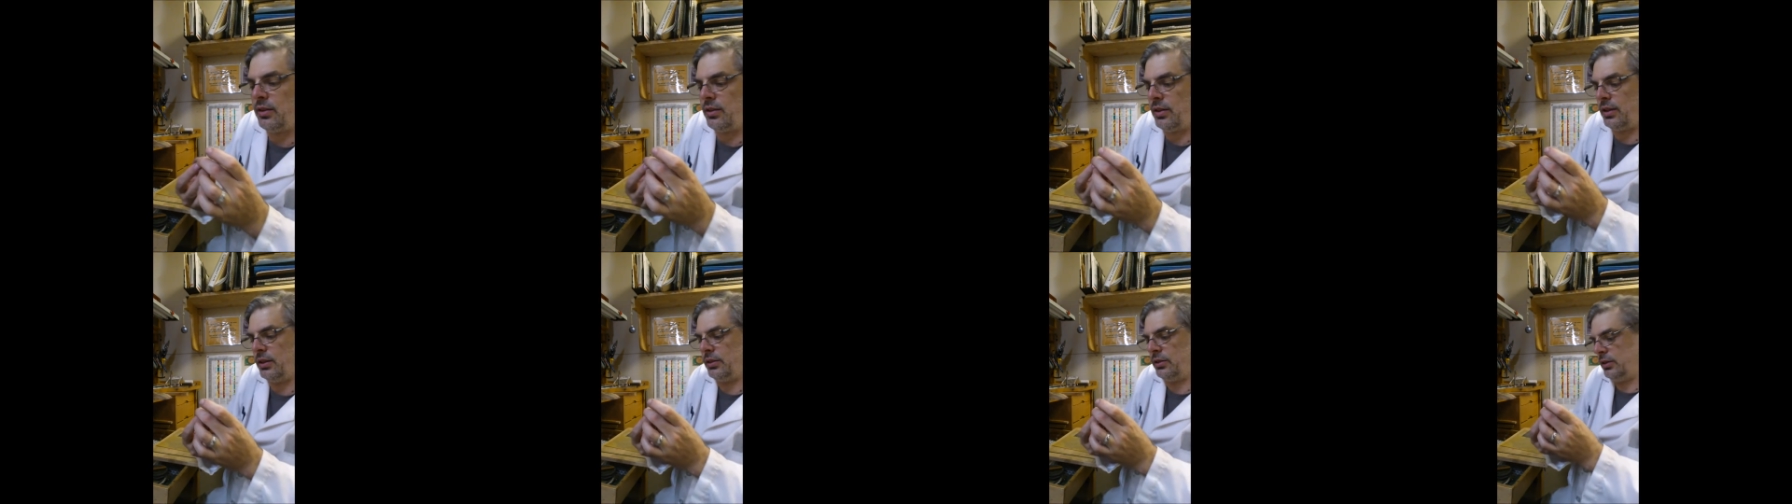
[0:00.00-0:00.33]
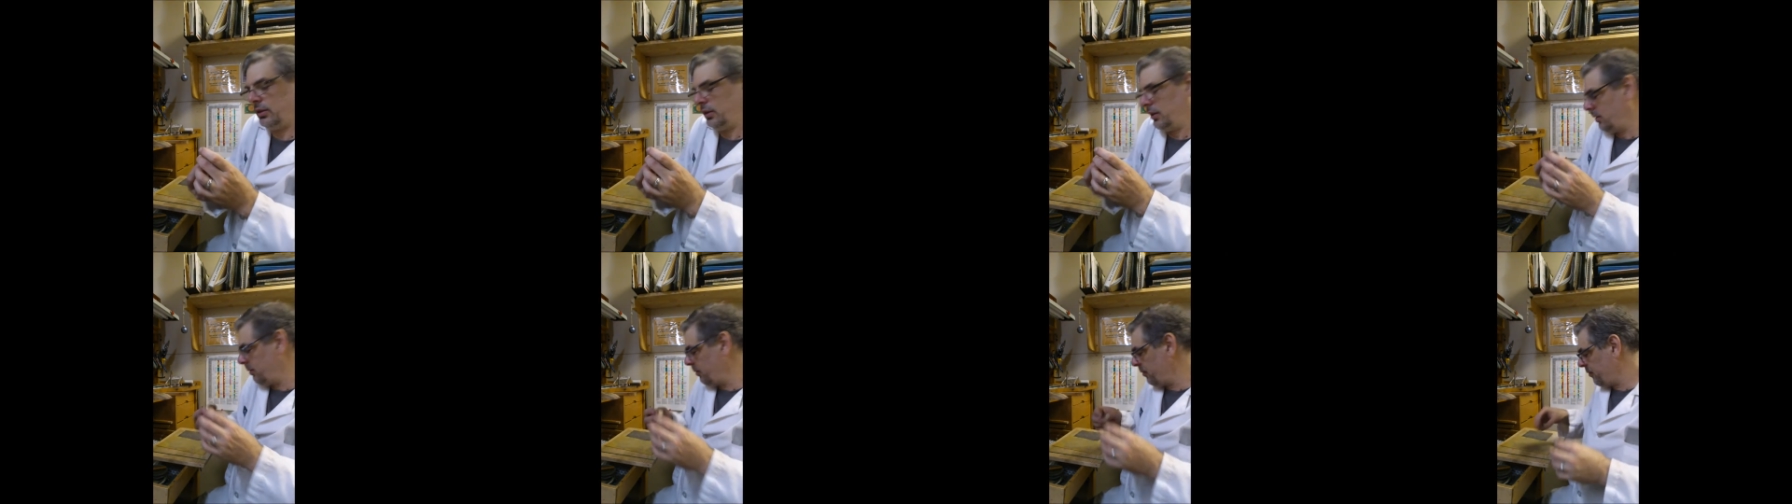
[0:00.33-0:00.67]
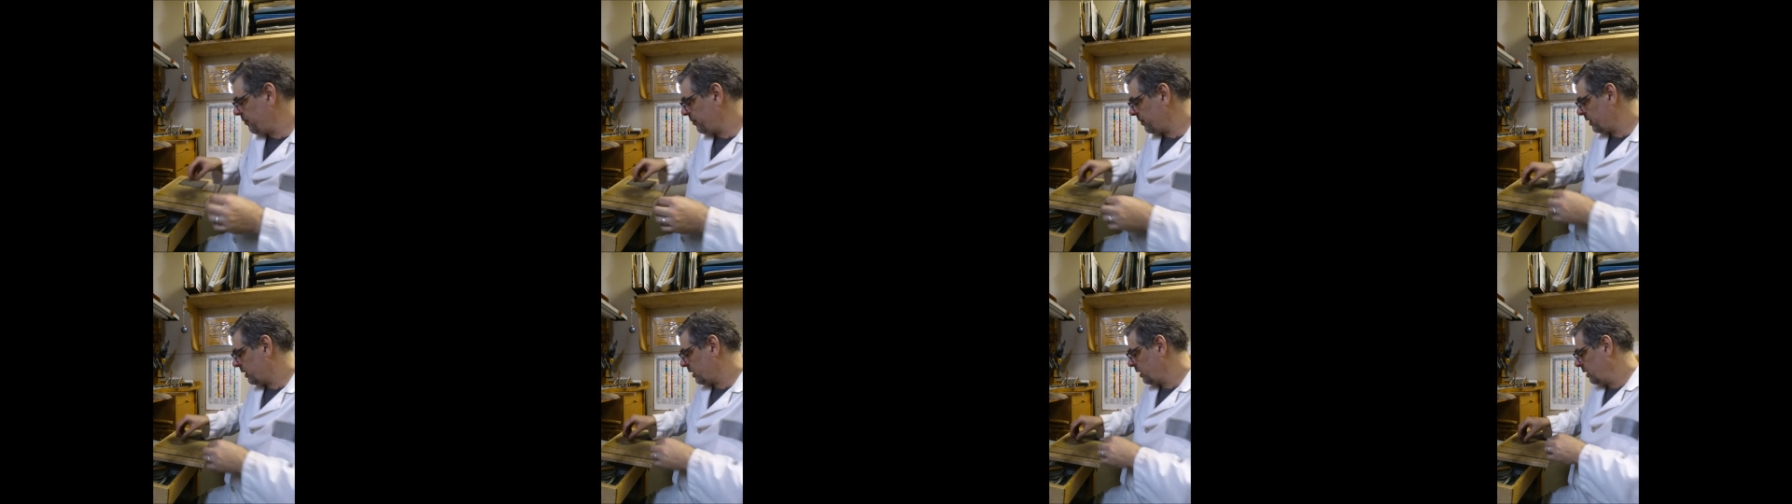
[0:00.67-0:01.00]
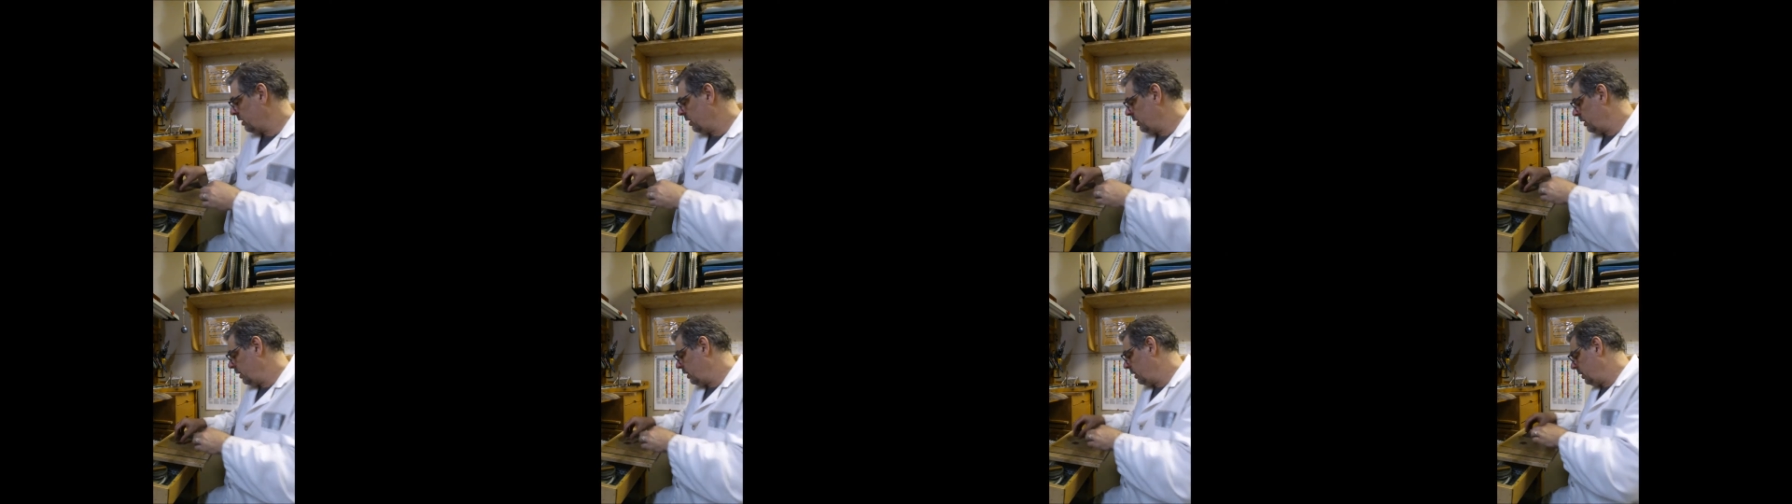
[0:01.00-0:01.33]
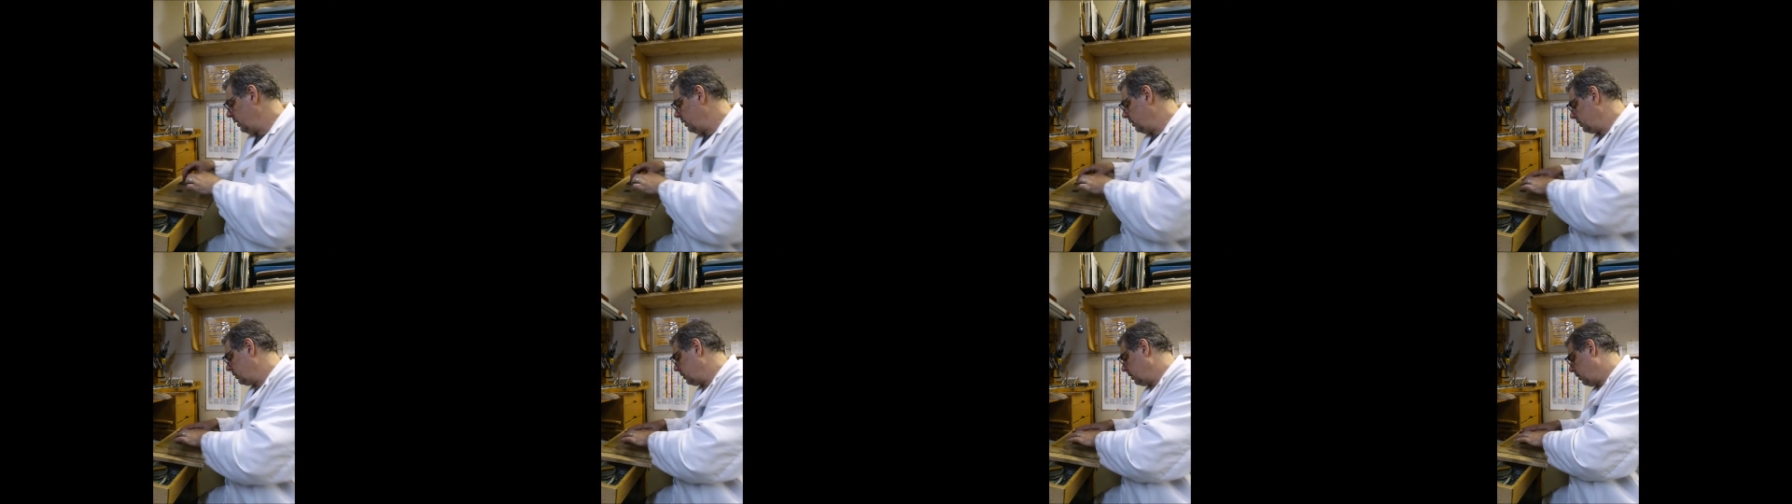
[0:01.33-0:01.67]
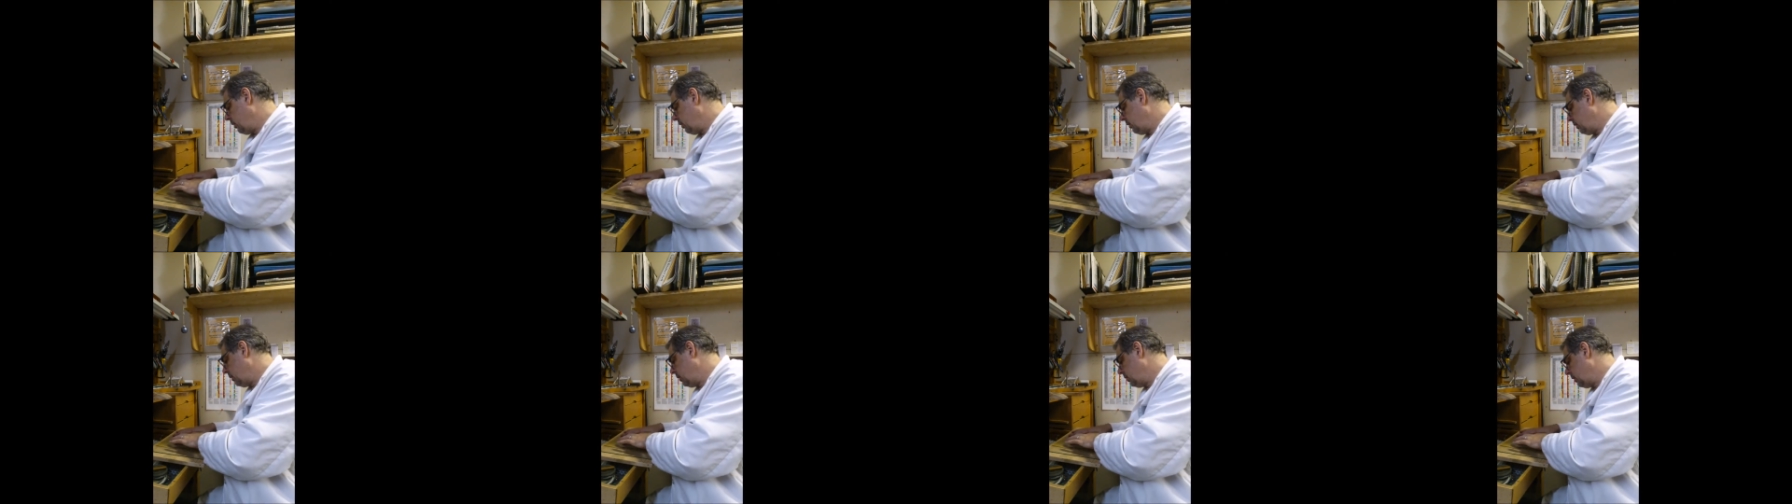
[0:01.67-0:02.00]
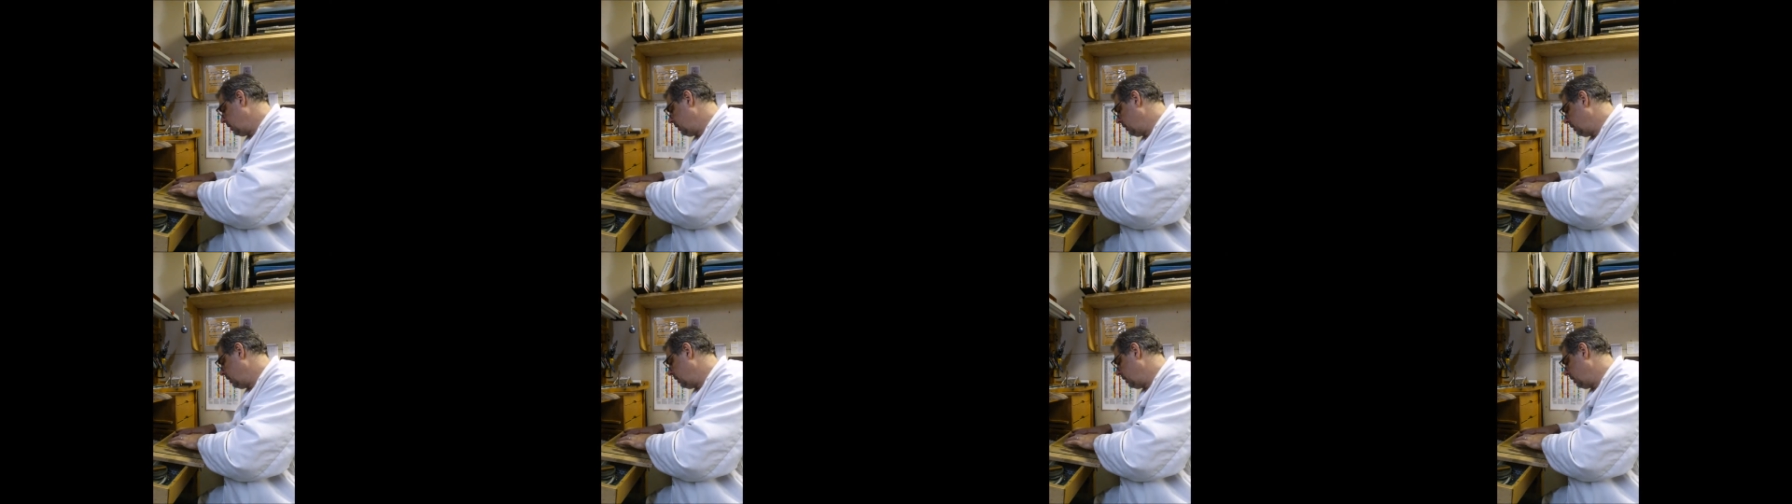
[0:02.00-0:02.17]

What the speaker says: on this. So